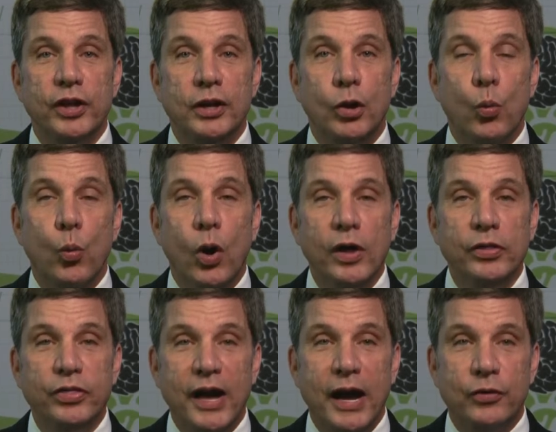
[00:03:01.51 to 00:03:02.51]
than
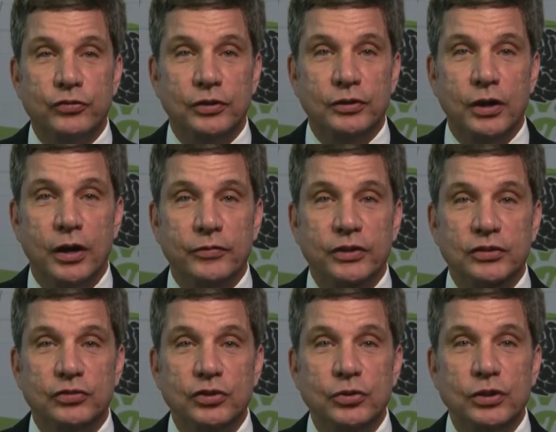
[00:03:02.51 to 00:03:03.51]
1,000 of
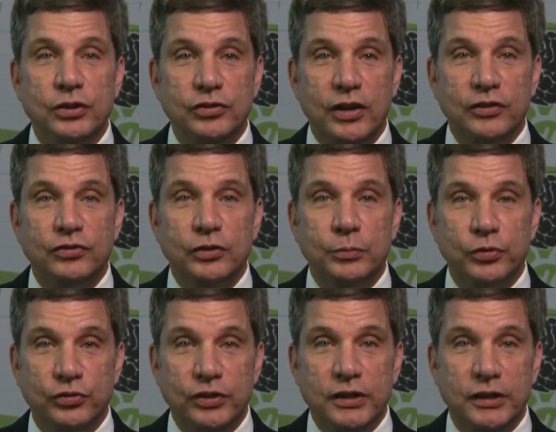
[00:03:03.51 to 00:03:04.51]
these new contested
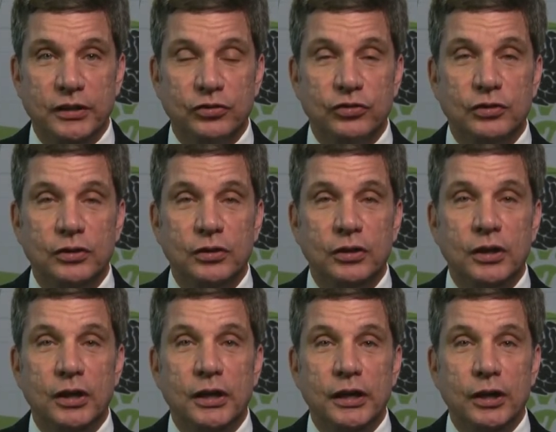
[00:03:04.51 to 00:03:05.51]
proceedings,
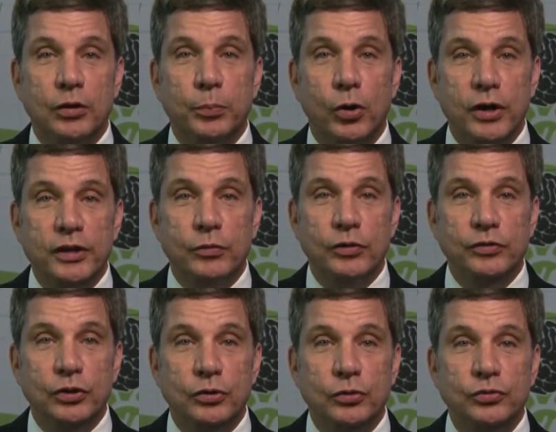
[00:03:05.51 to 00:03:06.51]
inter-party
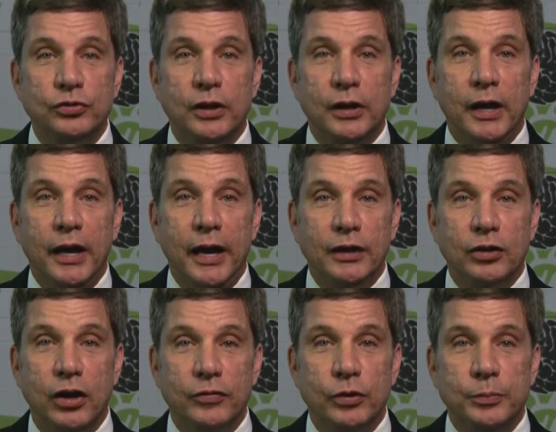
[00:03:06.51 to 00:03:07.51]
reviews, and
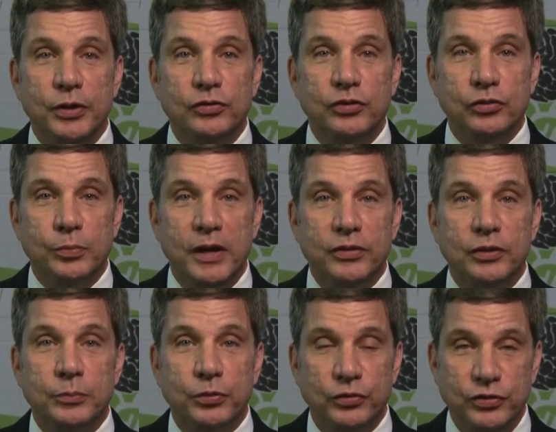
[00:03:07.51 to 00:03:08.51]
covered business
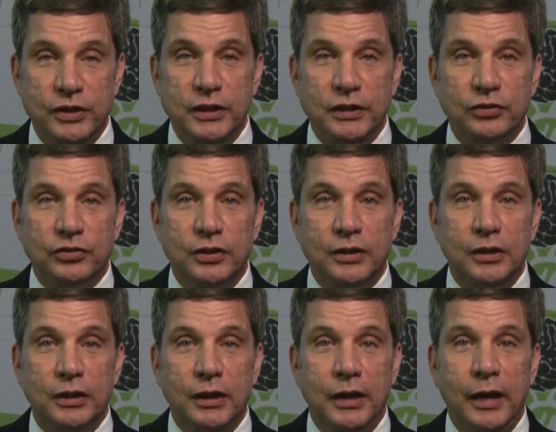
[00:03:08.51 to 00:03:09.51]
method proceedings
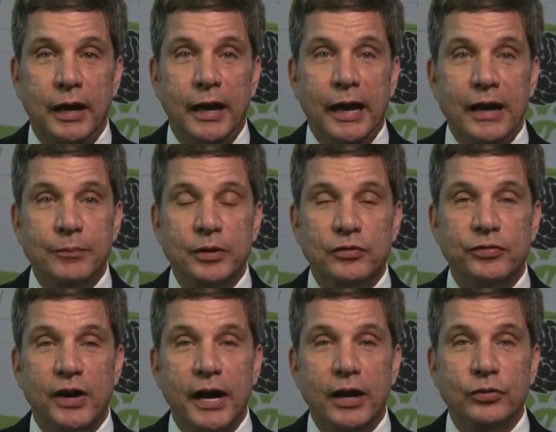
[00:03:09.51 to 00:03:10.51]
have been
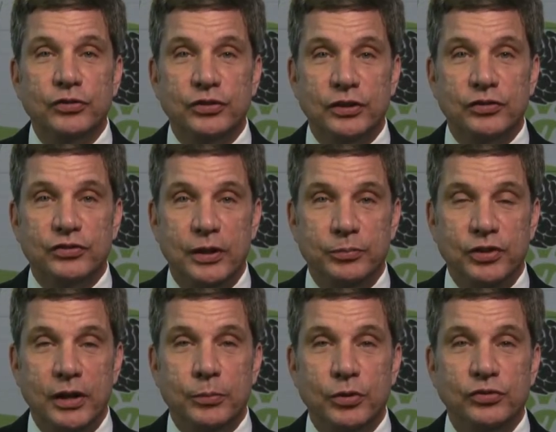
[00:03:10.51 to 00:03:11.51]
filed since
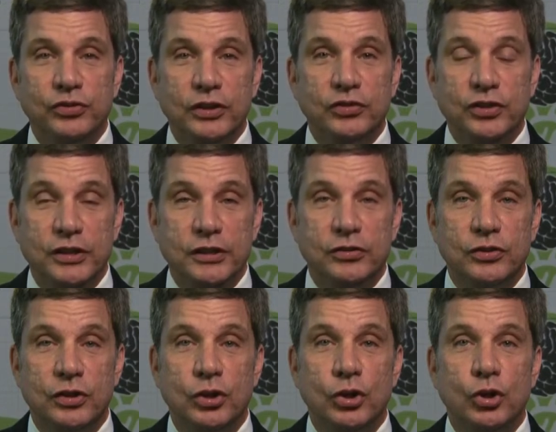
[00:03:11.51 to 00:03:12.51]
September 16,
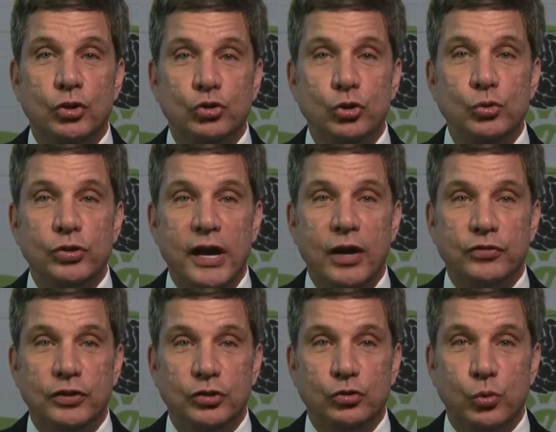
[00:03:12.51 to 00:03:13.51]

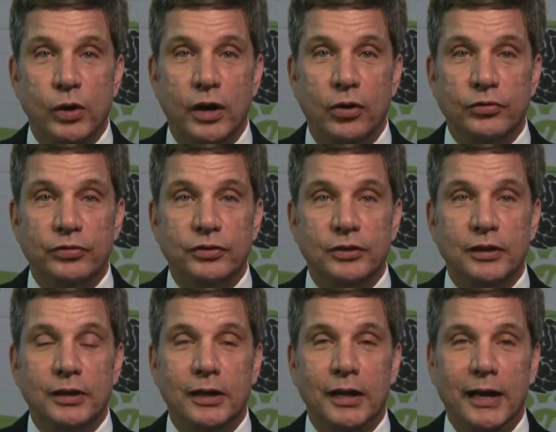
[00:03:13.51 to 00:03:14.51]
2012,
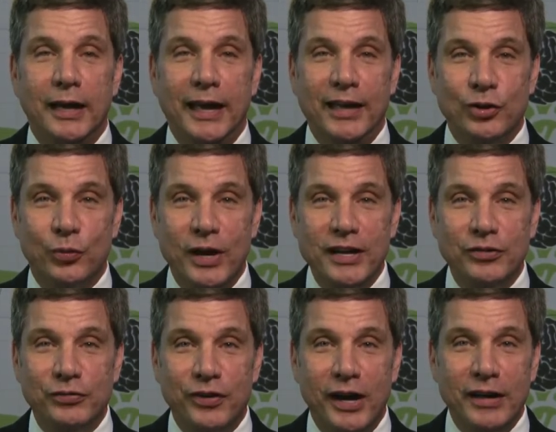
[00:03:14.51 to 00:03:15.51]
and the rate
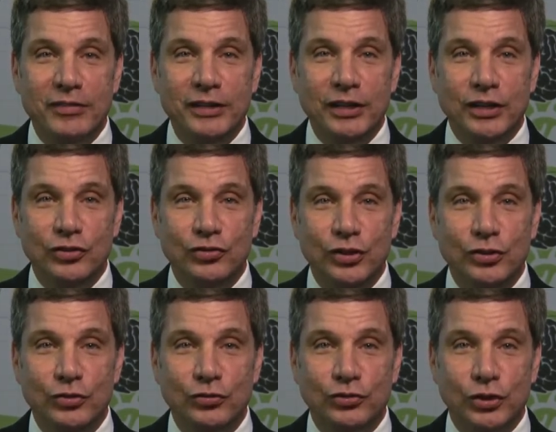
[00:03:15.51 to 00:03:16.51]
of filing
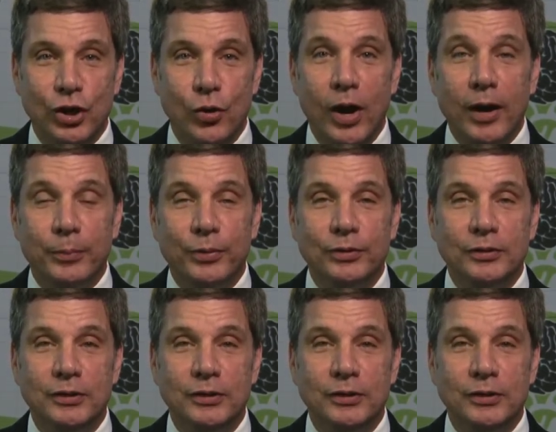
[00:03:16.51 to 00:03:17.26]
continues to go up.